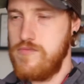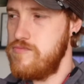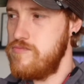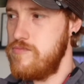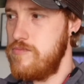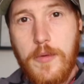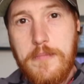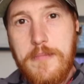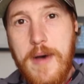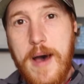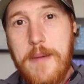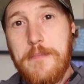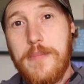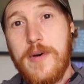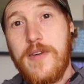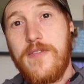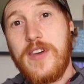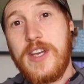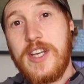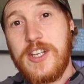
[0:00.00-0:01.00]
remember
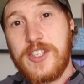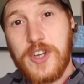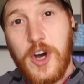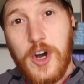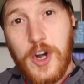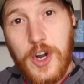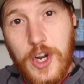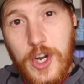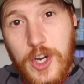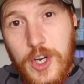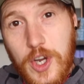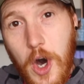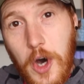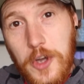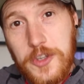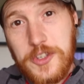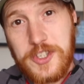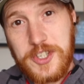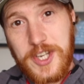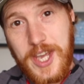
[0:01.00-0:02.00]
these are
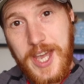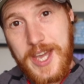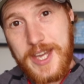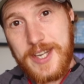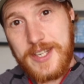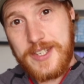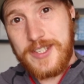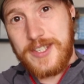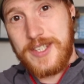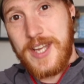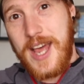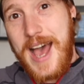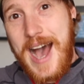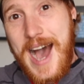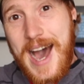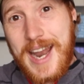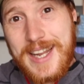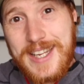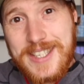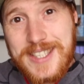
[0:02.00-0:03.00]
God's kids
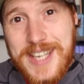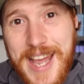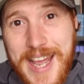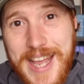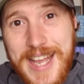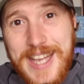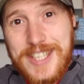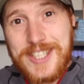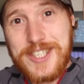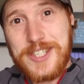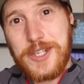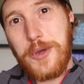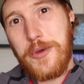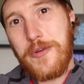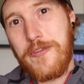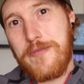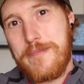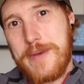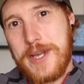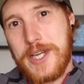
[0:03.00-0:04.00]
and it's His
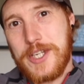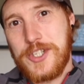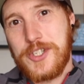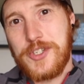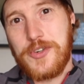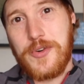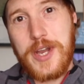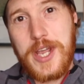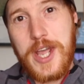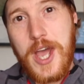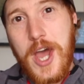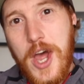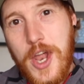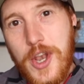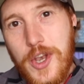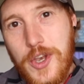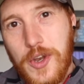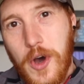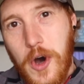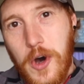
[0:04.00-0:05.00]
youth ministry,
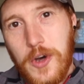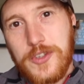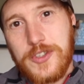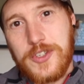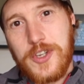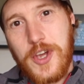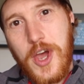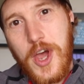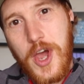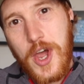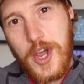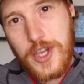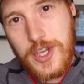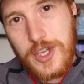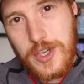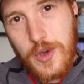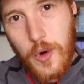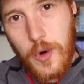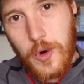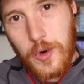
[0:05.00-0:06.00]
not
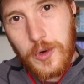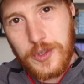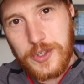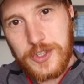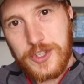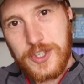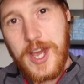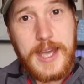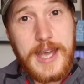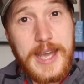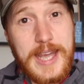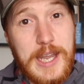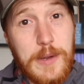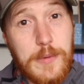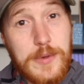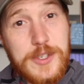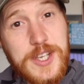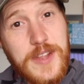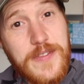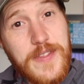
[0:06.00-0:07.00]
yours. He
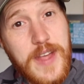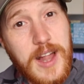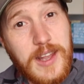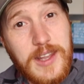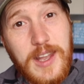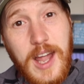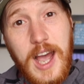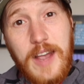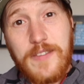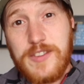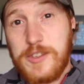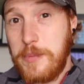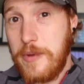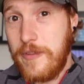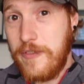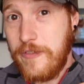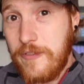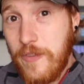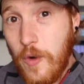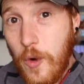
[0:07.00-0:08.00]
was in their lives
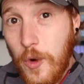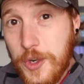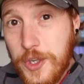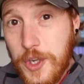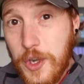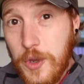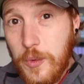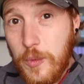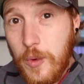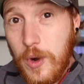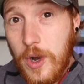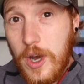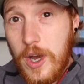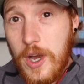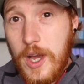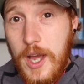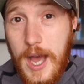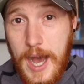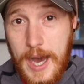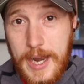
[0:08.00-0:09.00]
before you were,
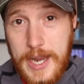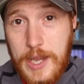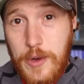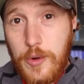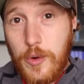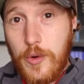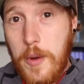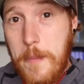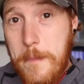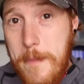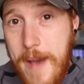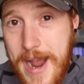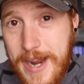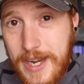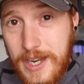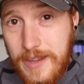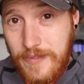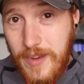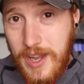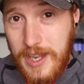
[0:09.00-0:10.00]
and He will remain
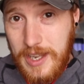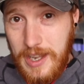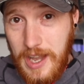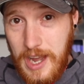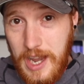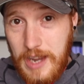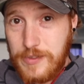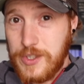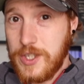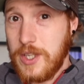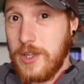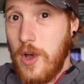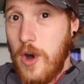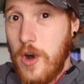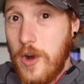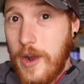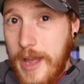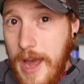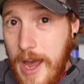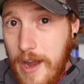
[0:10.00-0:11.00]
in their lives
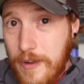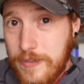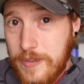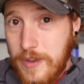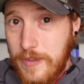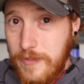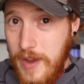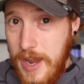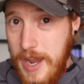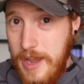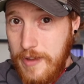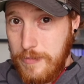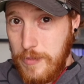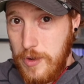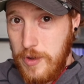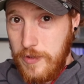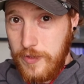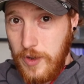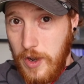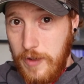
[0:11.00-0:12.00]
long after they have
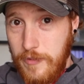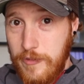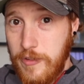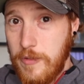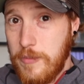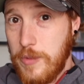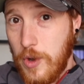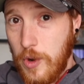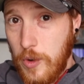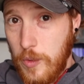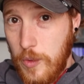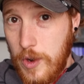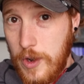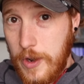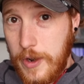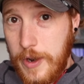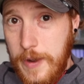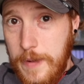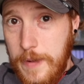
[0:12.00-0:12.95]
moved on from your work.